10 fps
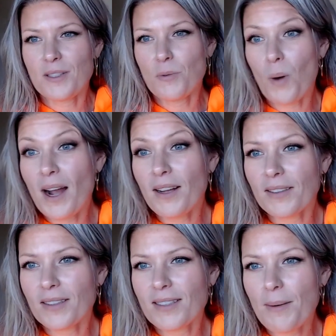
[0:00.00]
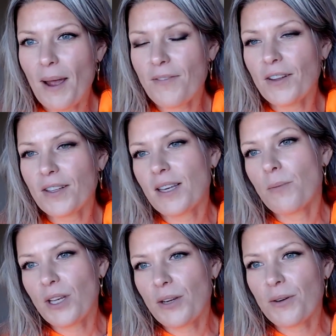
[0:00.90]
wild because I feel the
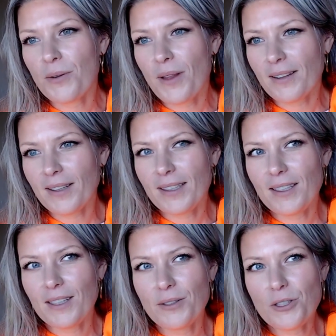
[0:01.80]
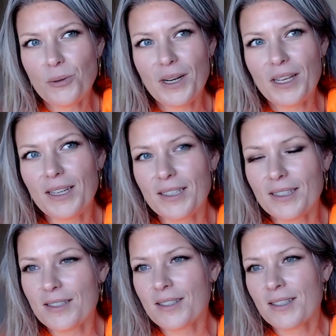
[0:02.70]
same way you do, that like, in 20
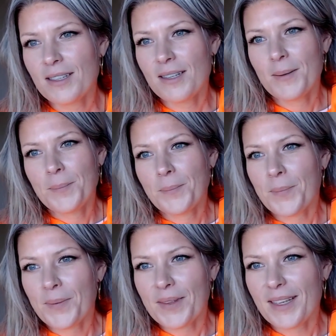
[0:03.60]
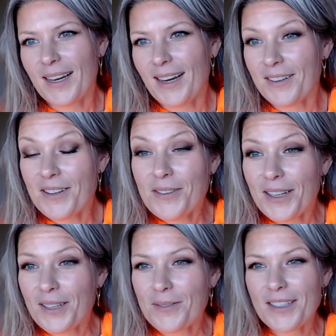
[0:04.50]
years, I don't know,
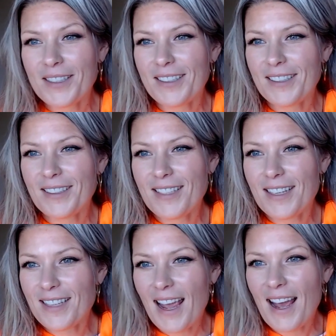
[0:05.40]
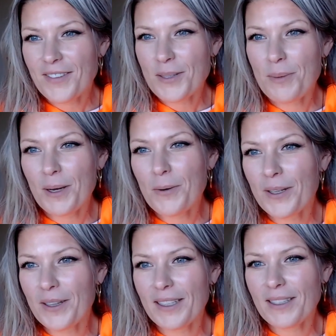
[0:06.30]
like what to have some
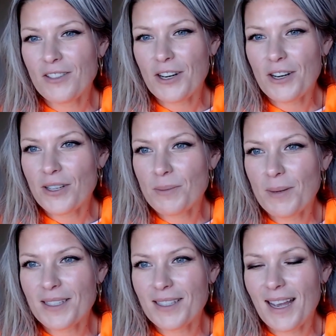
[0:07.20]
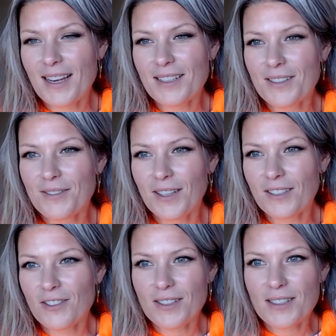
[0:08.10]
Bitcoin, like Jarrett always makes the case of
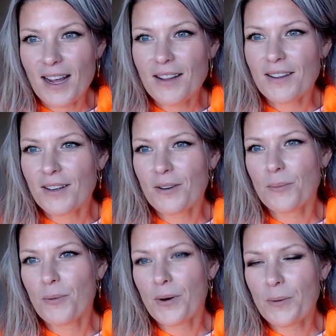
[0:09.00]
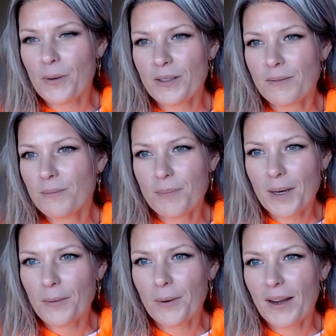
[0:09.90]
like just a tenth, zero point 0.1
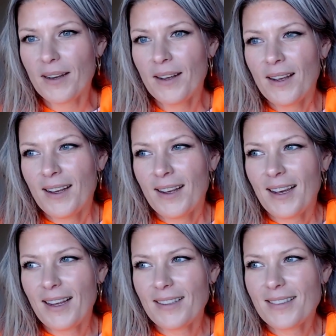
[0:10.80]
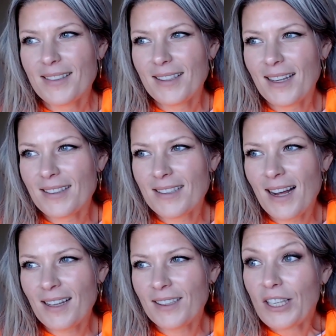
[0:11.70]
Bitcoin. And that's
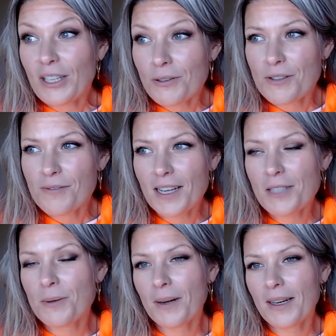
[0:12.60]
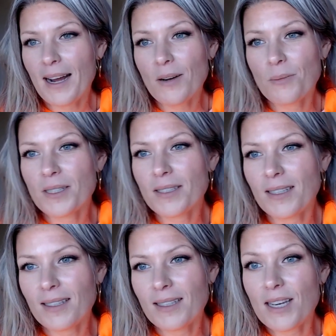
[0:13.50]
not like a huge investment right now, but it's
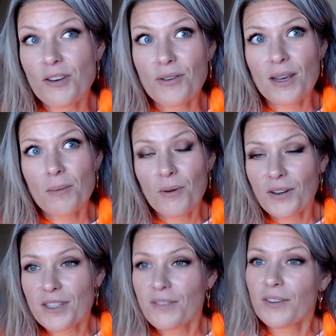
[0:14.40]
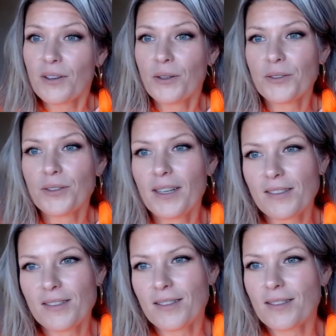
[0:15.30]
going to continue to get more difficult
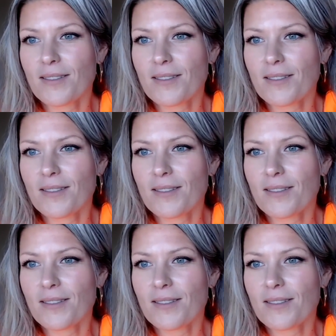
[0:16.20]
as